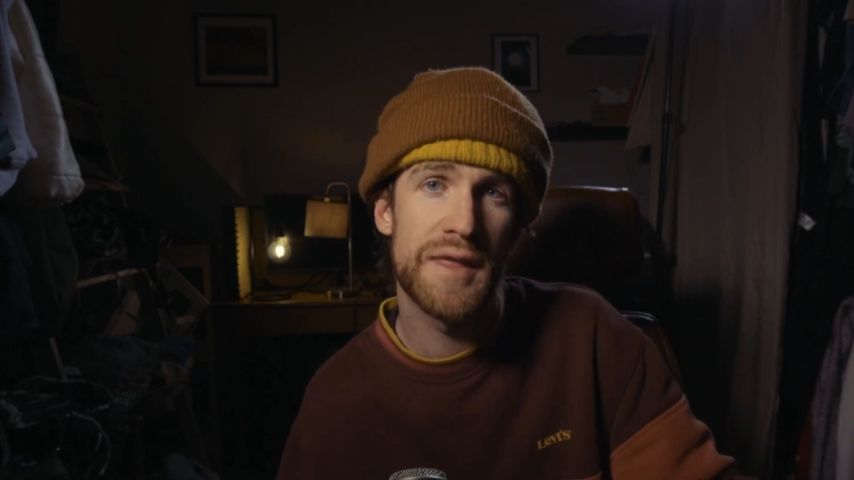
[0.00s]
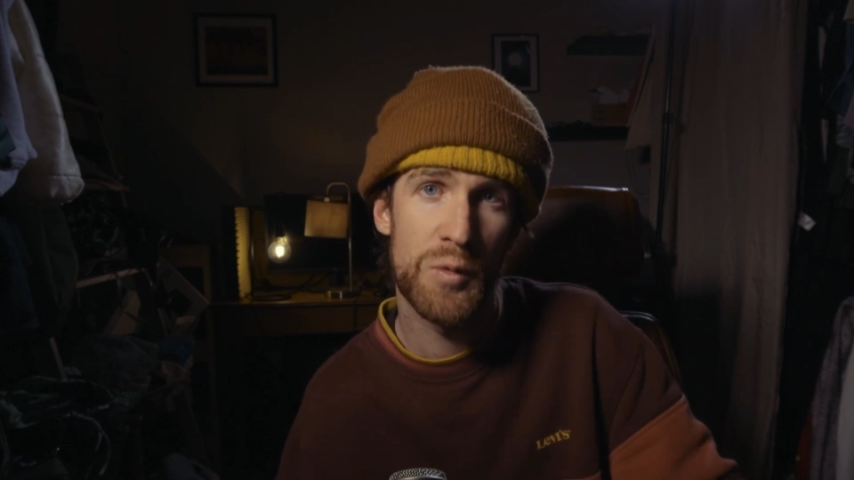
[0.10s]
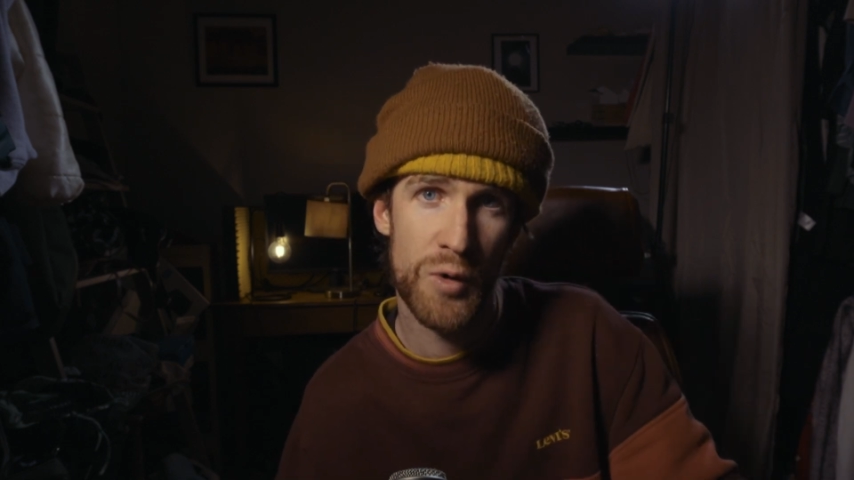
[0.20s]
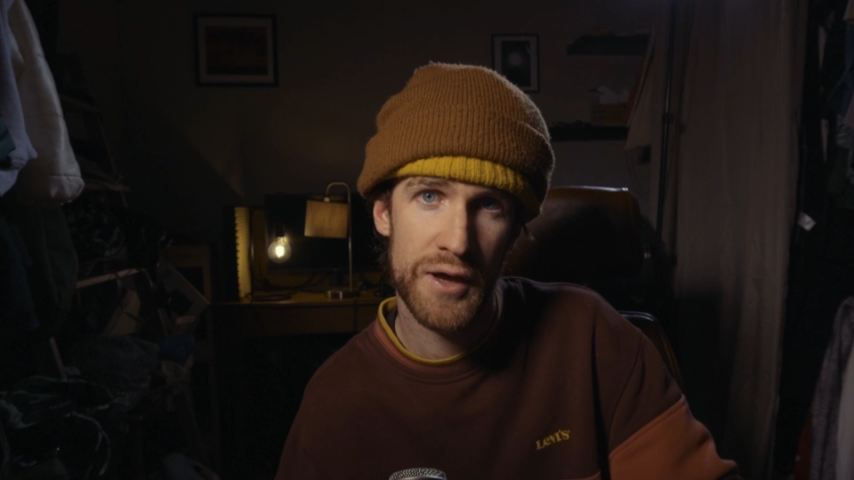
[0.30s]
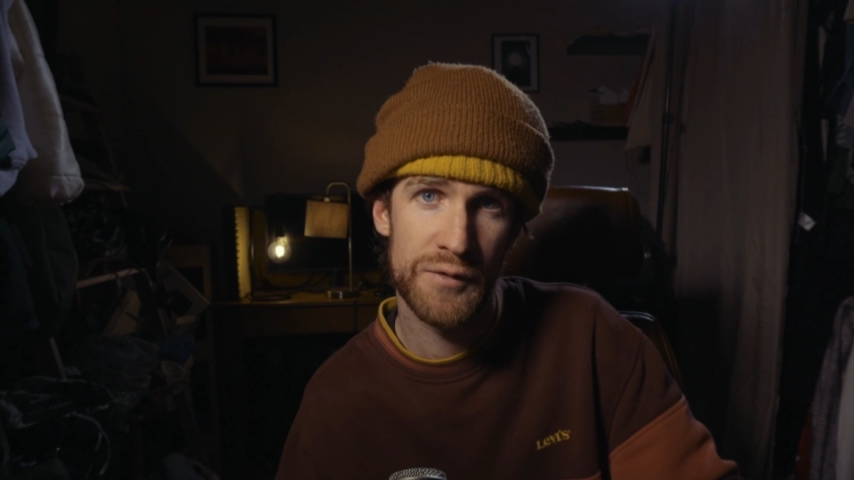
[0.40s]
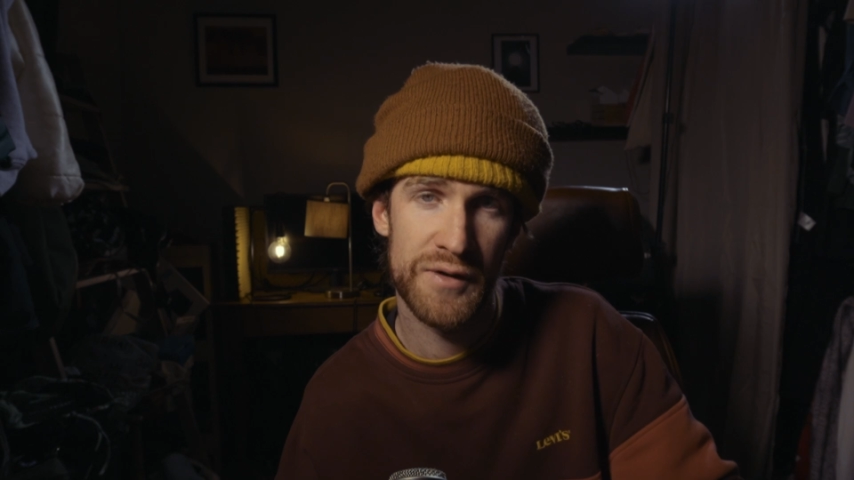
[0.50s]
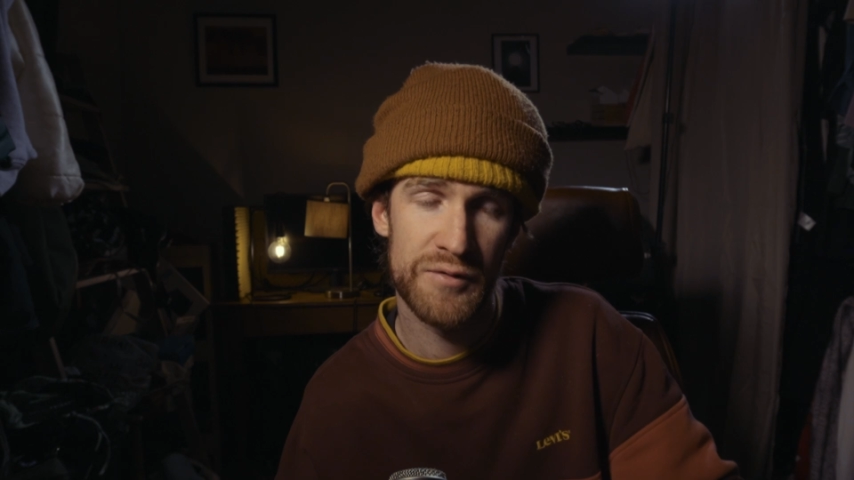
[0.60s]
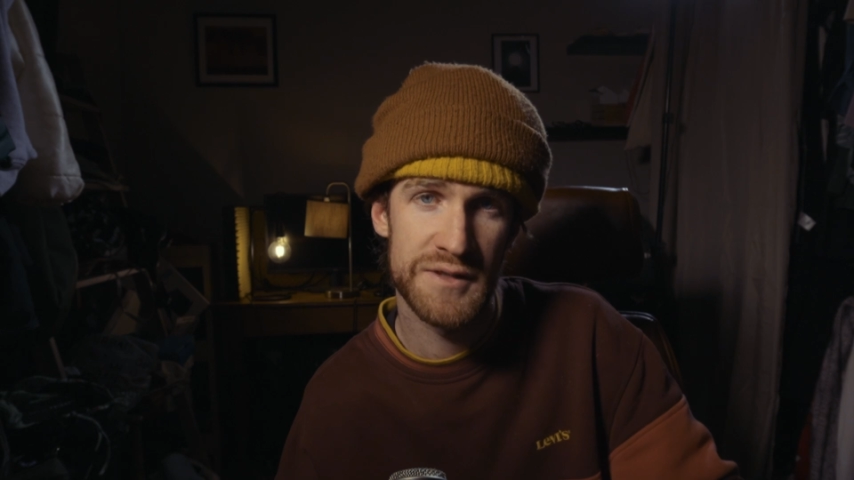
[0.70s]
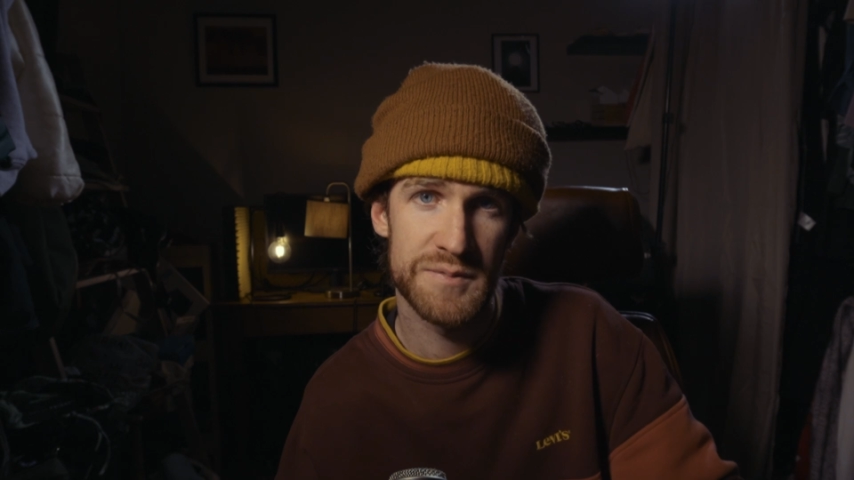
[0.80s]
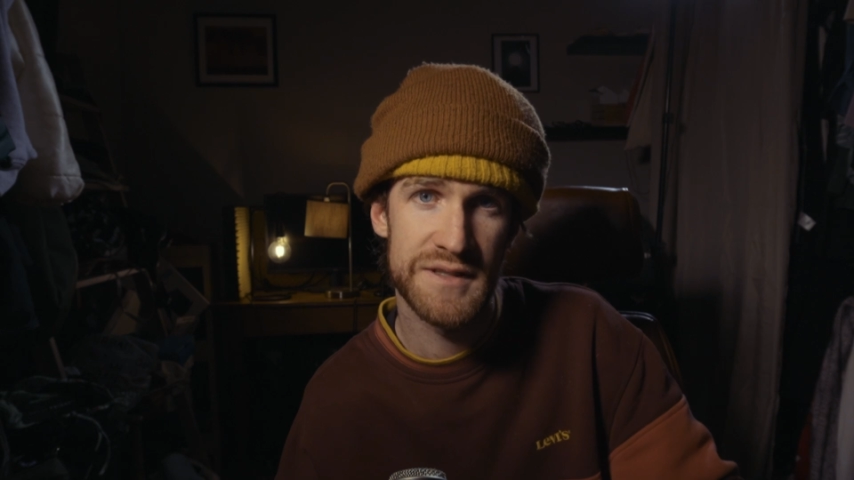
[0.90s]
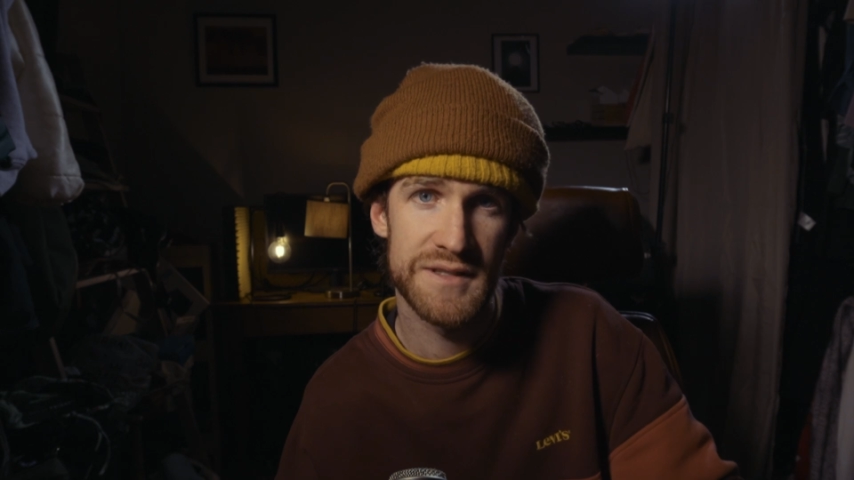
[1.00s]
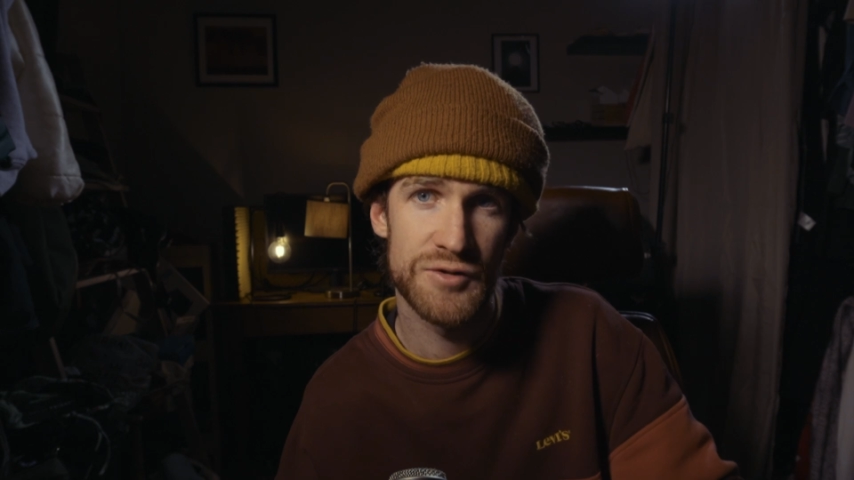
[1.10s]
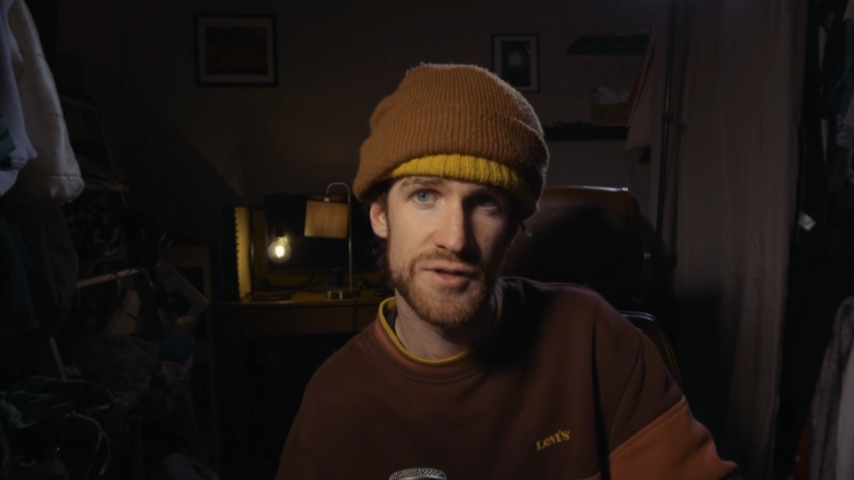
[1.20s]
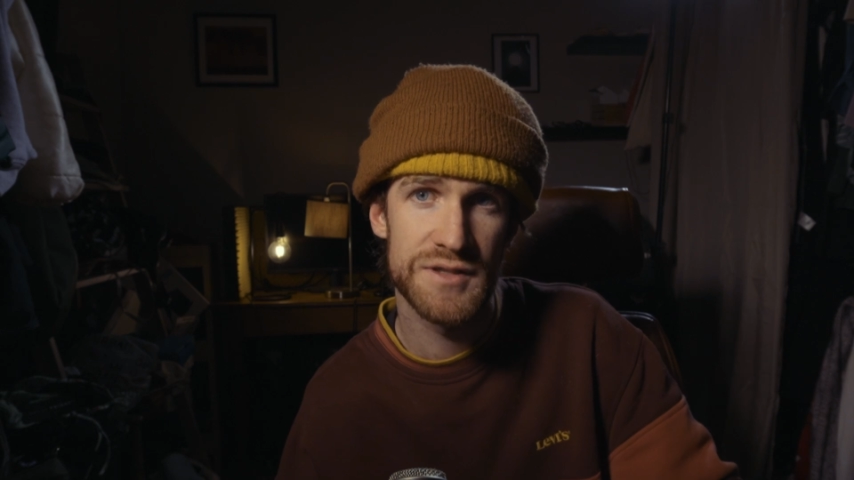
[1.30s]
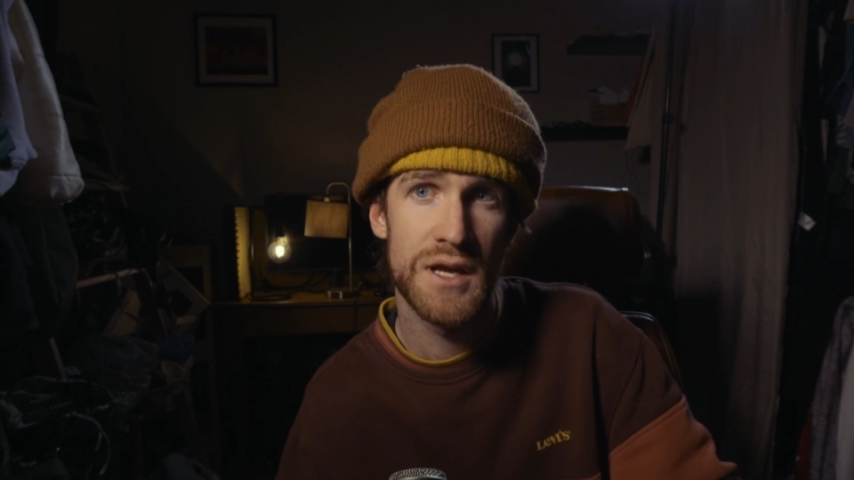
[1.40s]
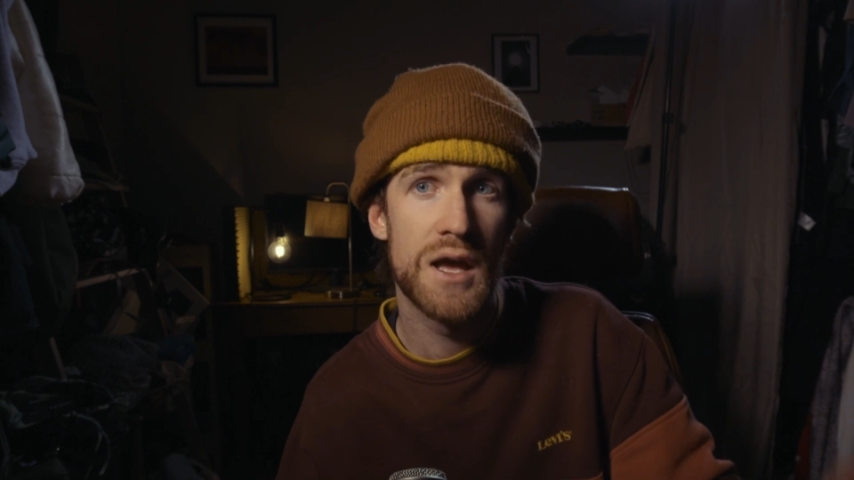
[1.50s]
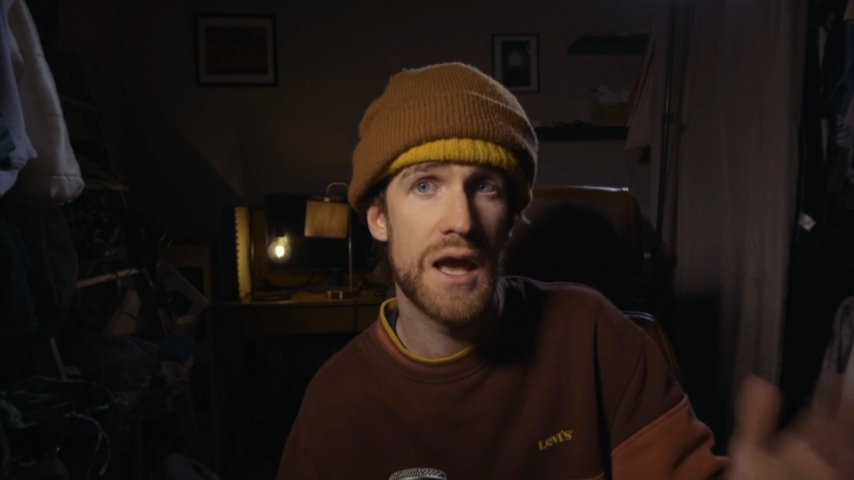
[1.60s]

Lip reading: they're working for everyone's best interest.